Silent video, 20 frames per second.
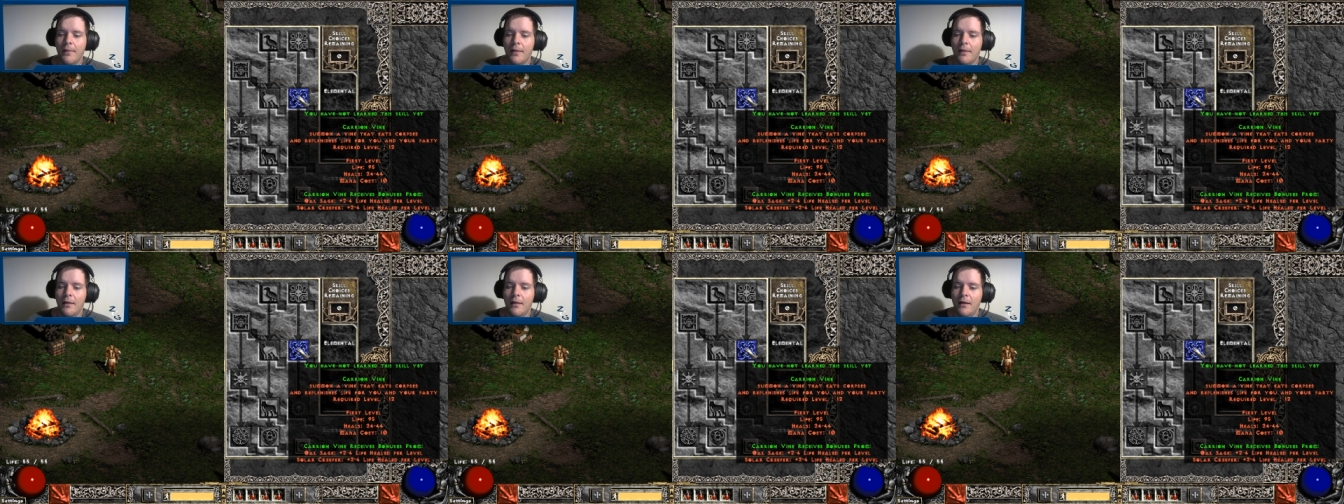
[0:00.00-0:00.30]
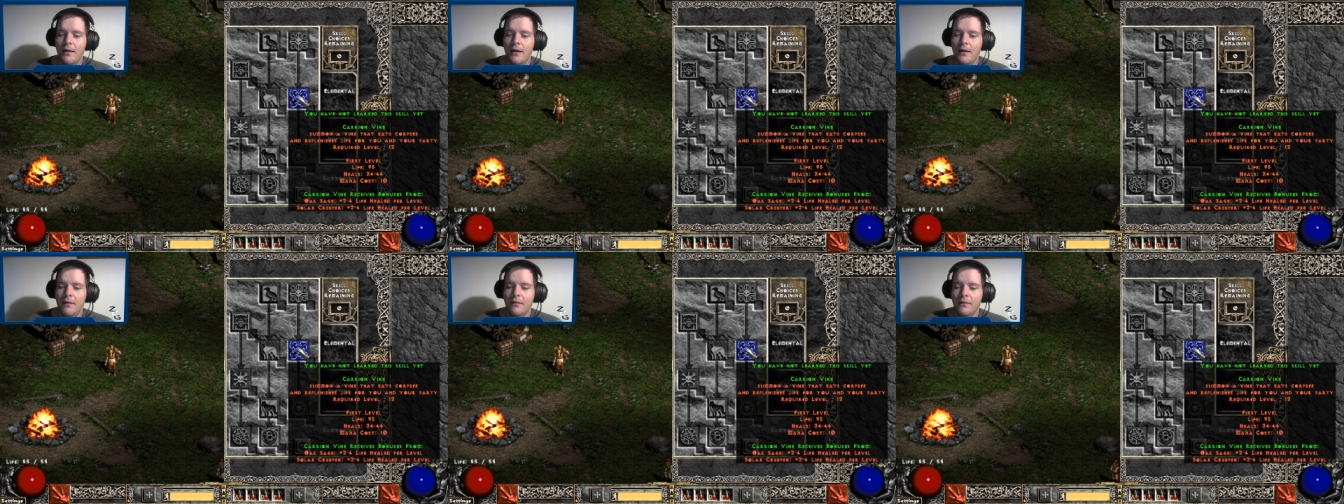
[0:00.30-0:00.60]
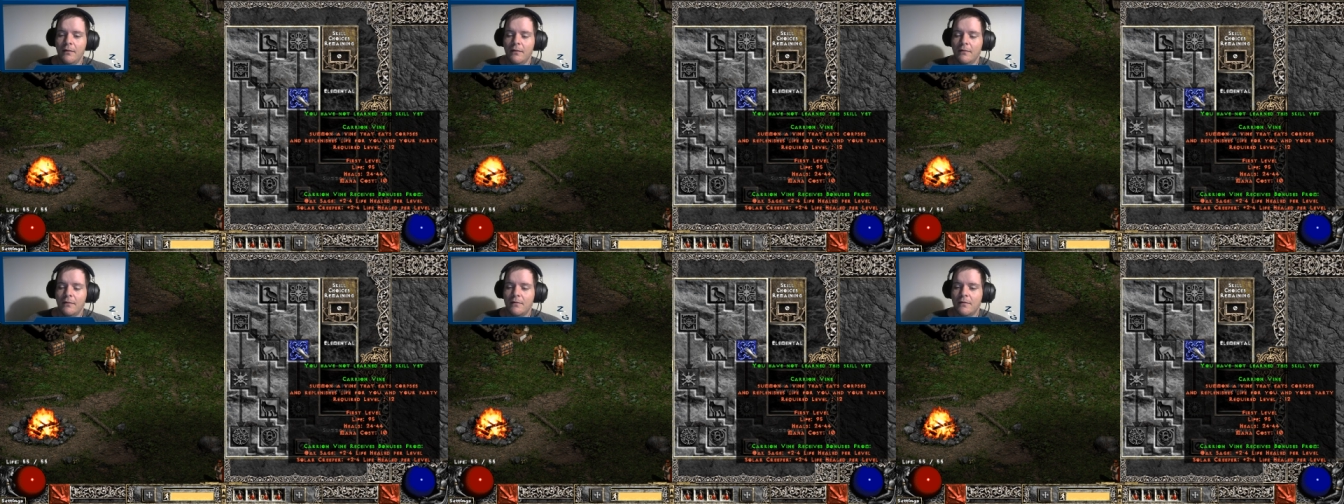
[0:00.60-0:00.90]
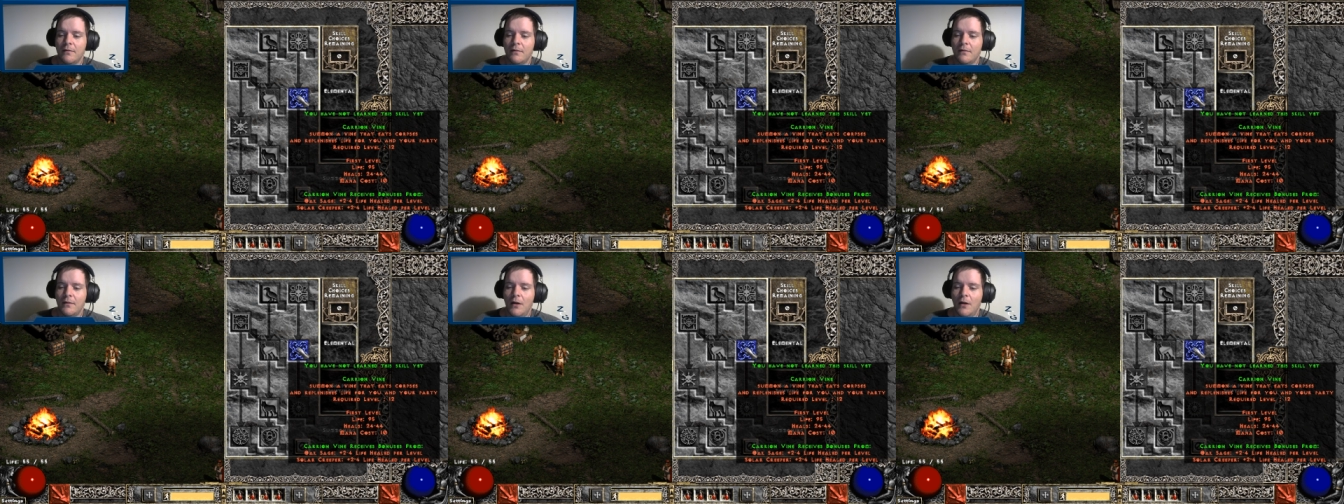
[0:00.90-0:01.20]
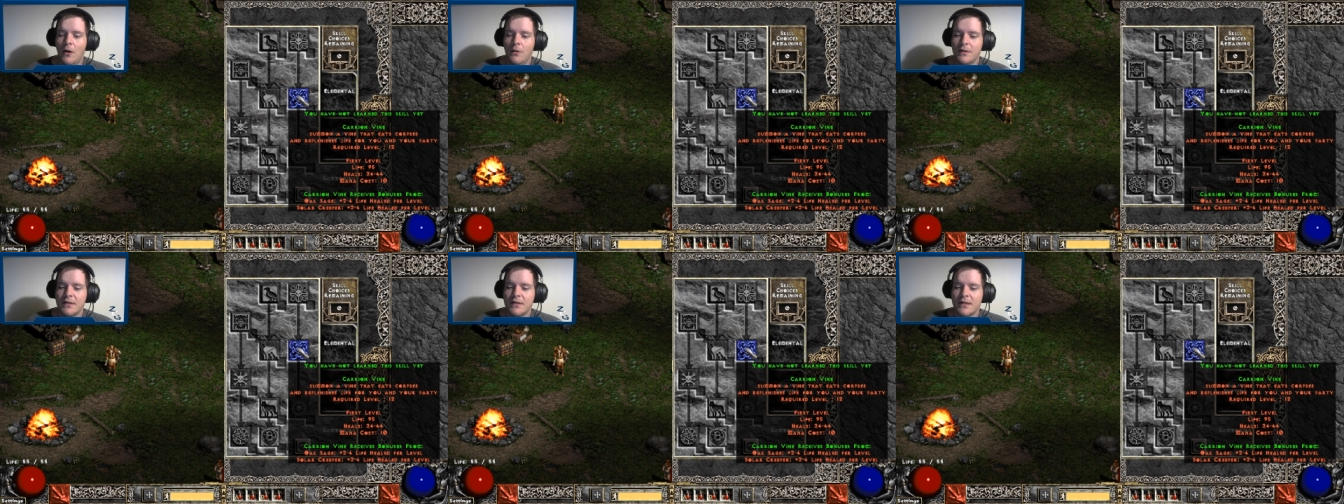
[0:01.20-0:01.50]
The
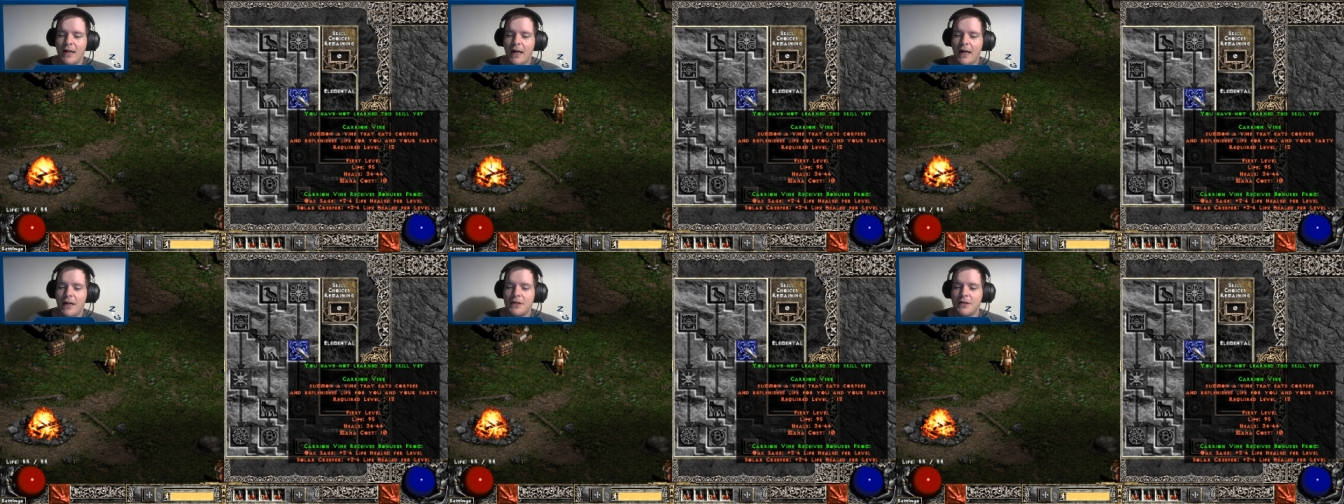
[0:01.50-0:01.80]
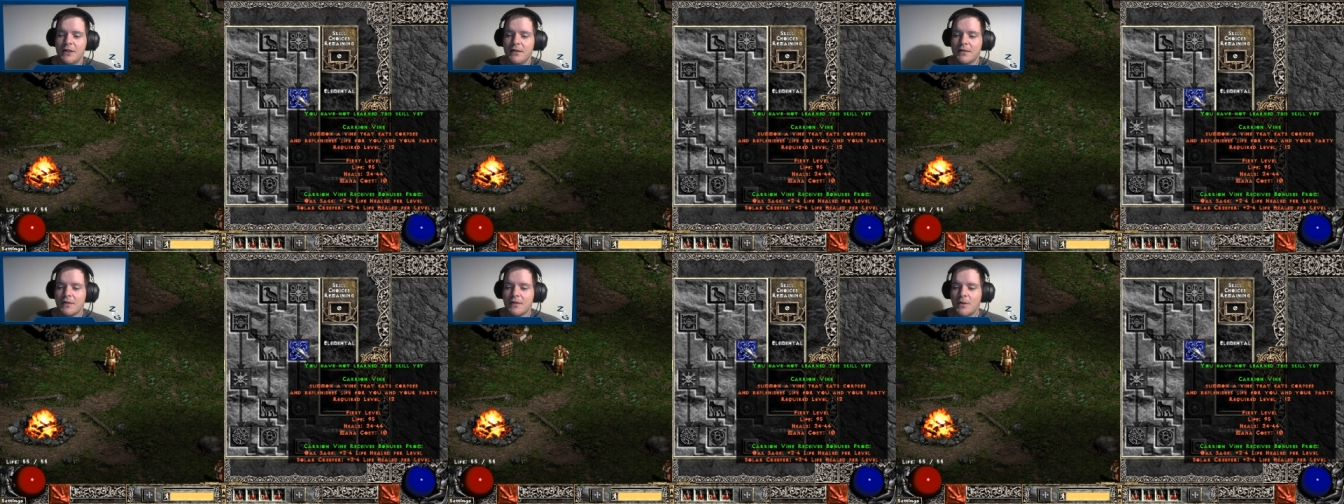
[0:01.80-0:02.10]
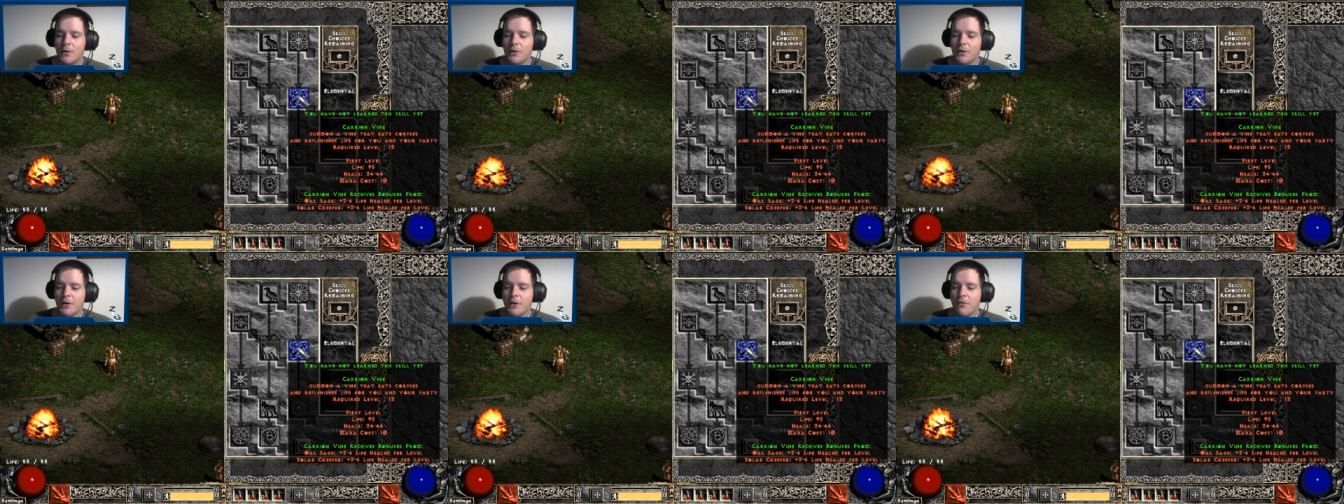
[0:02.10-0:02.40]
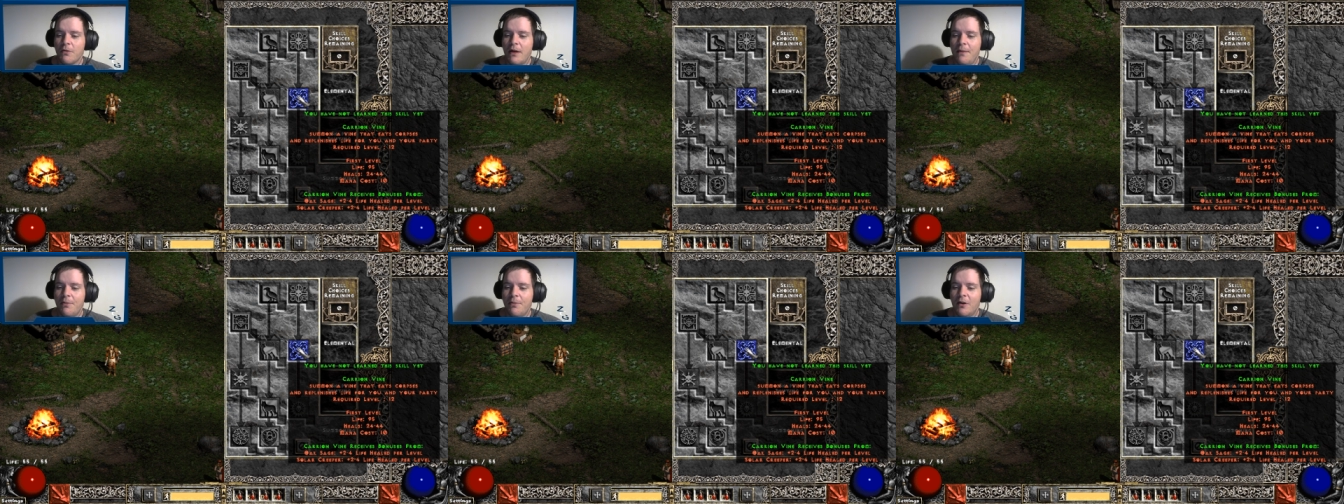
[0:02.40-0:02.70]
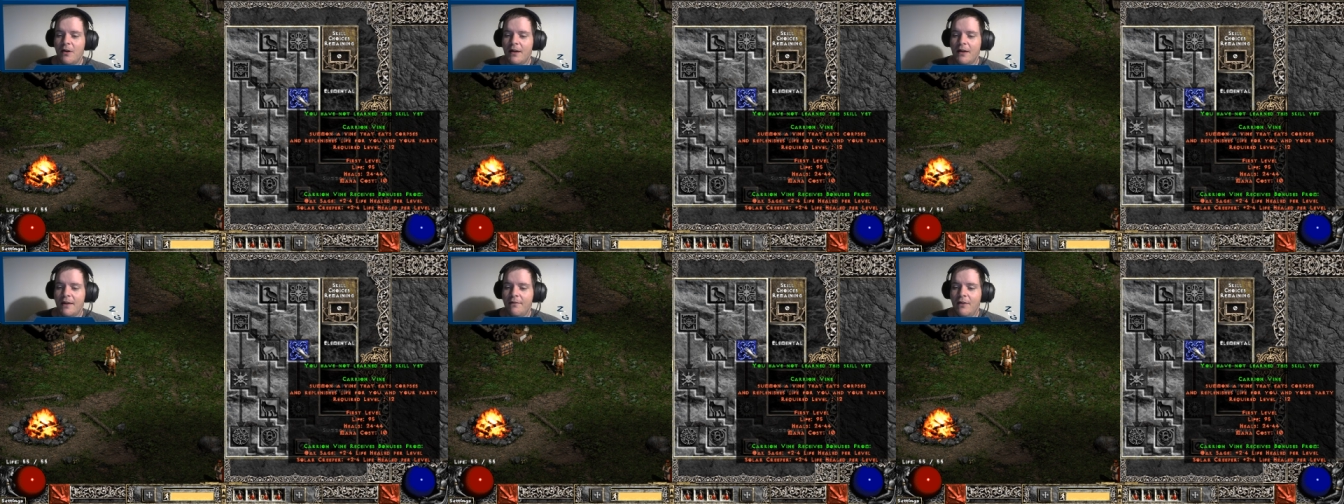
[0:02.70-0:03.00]
Oak Sage and Solar
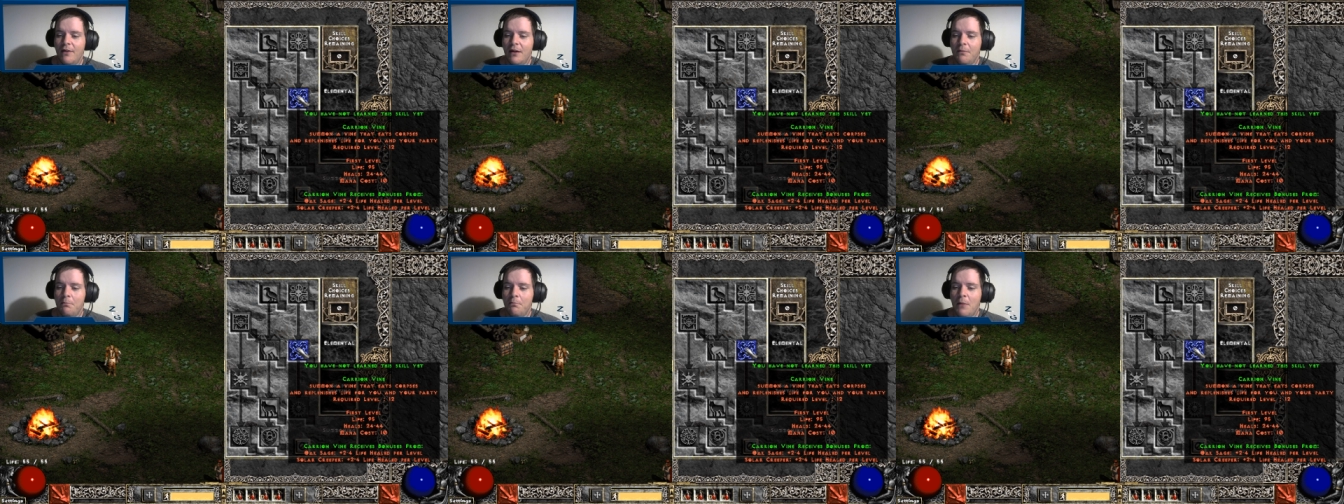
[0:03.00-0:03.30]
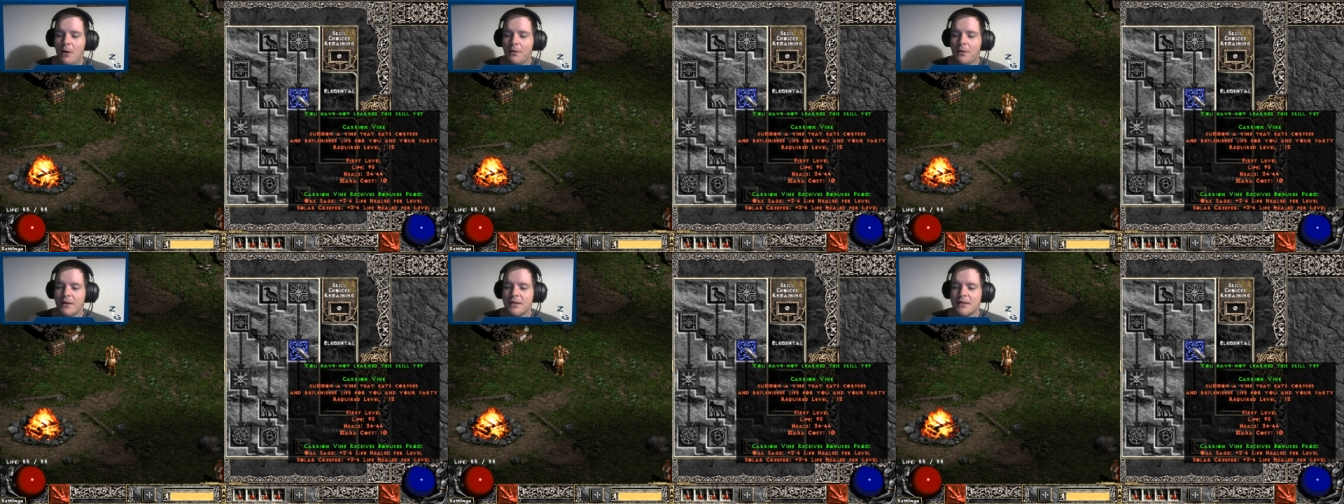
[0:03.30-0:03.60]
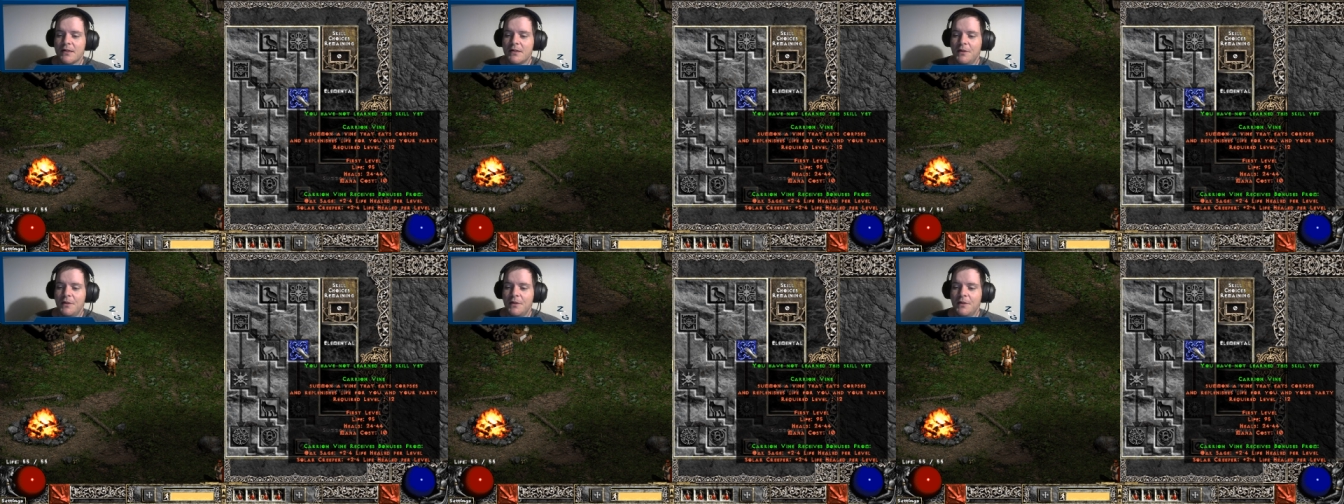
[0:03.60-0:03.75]
Creeper give it bonus